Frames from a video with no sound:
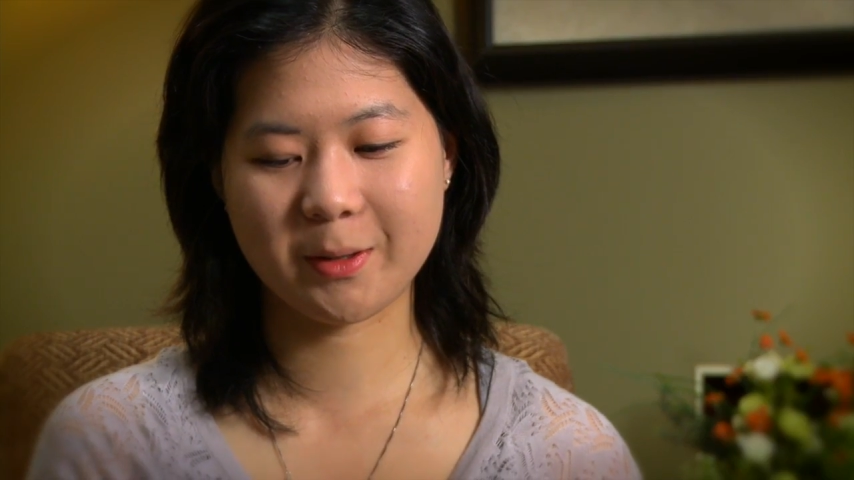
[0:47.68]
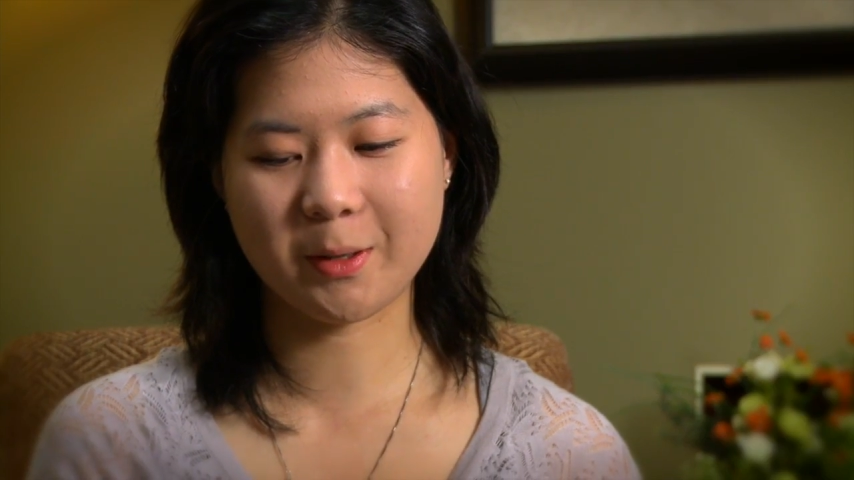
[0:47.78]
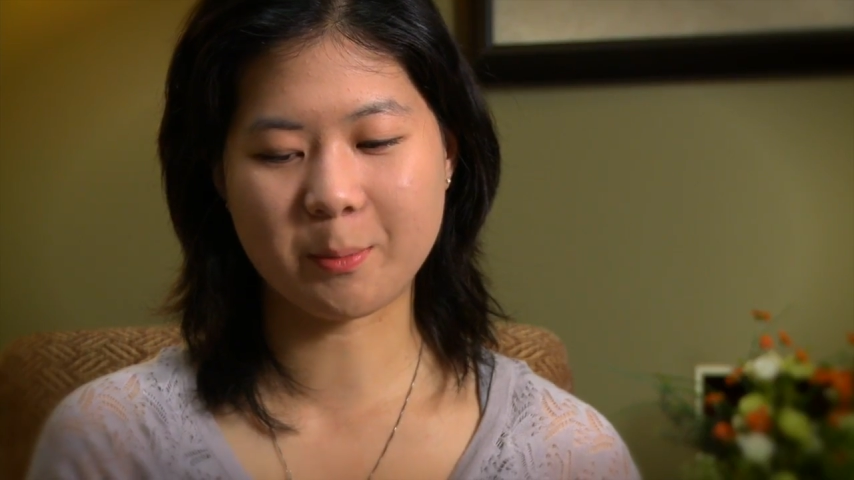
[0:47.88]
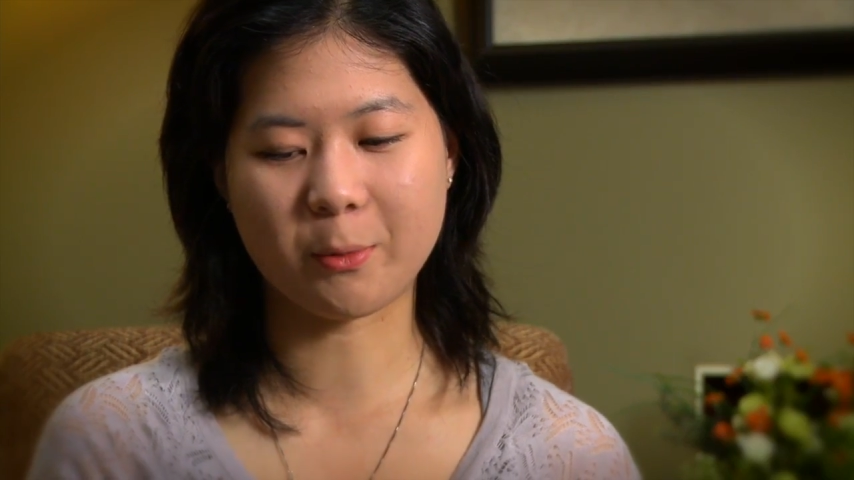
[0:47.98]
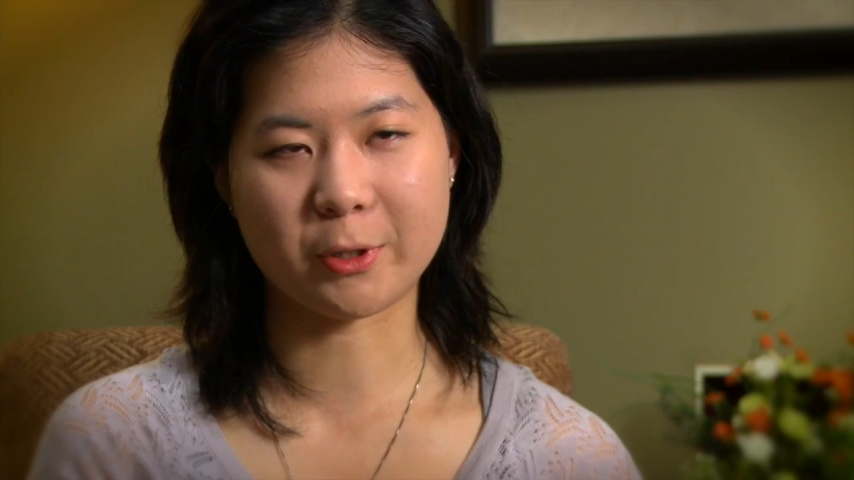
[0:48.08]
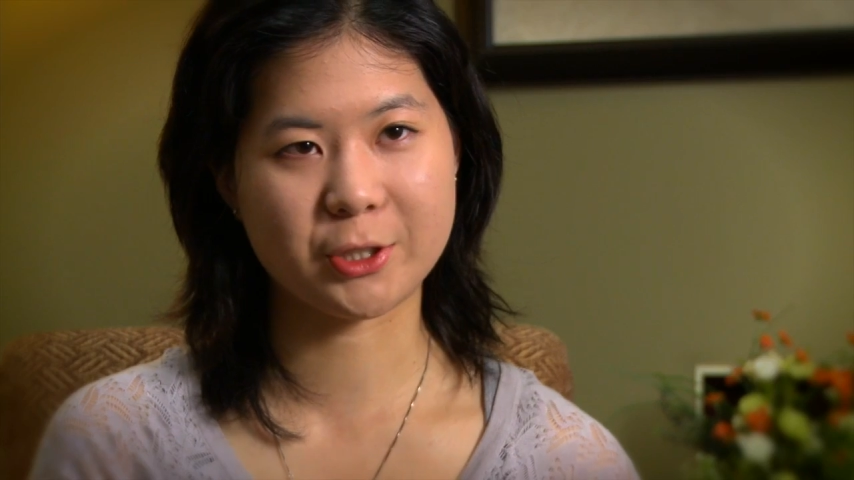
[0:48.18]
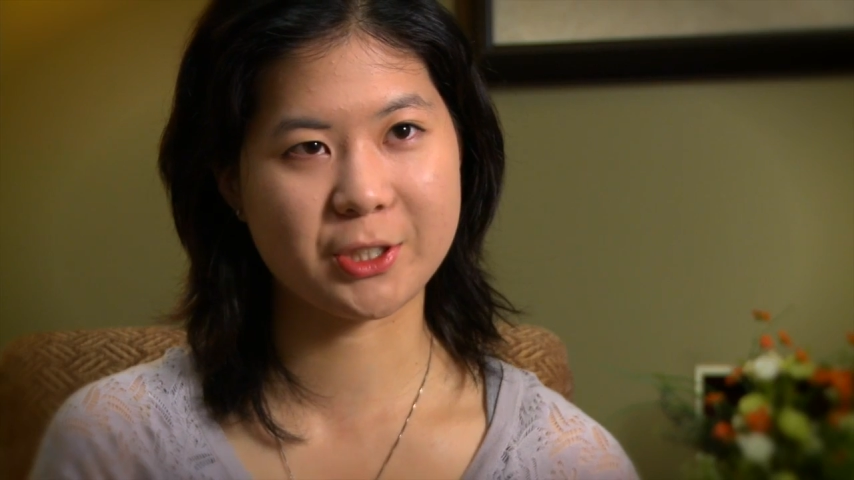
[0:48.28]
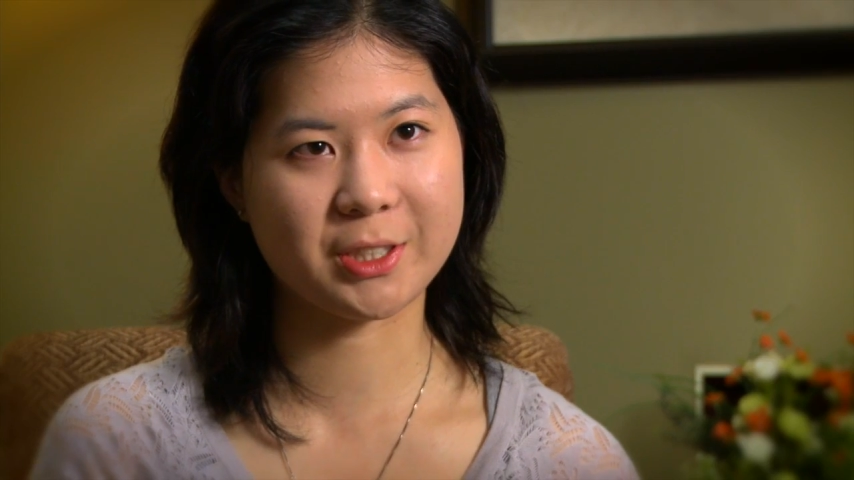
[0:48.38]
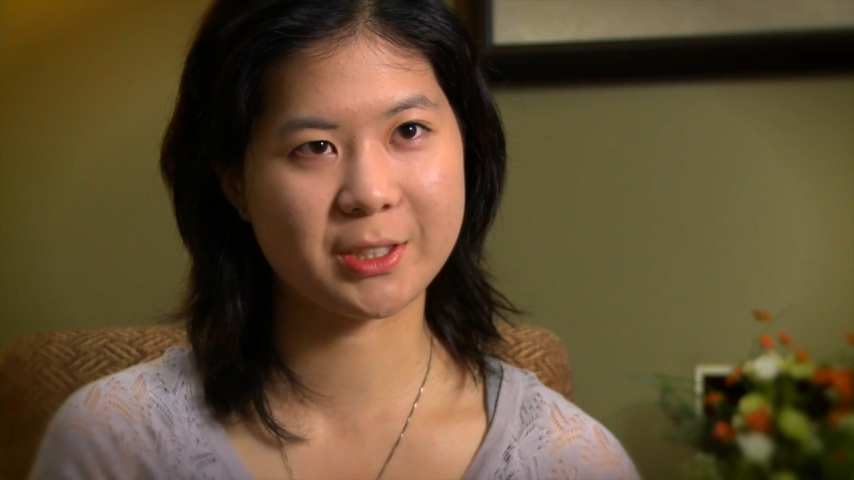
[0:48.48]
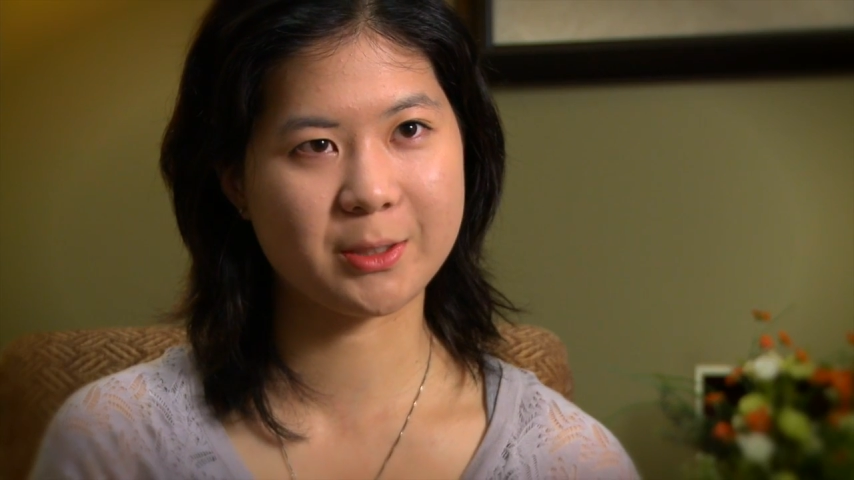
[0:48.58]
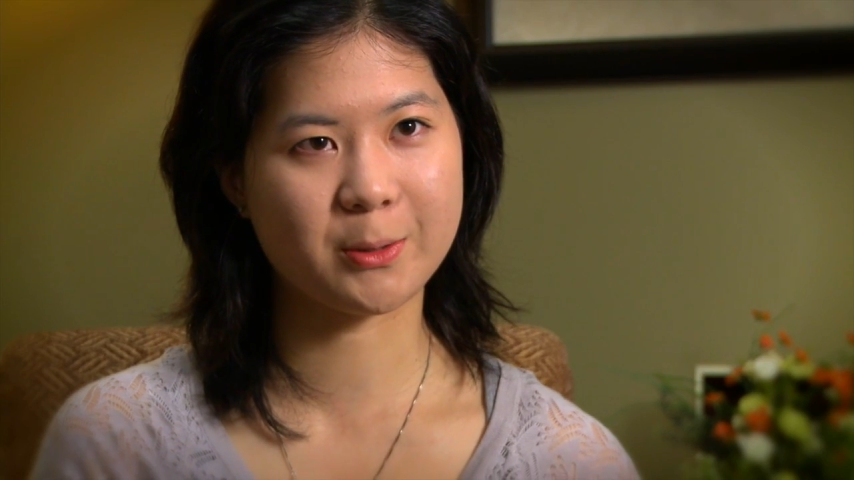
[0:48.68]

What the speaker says: Abortion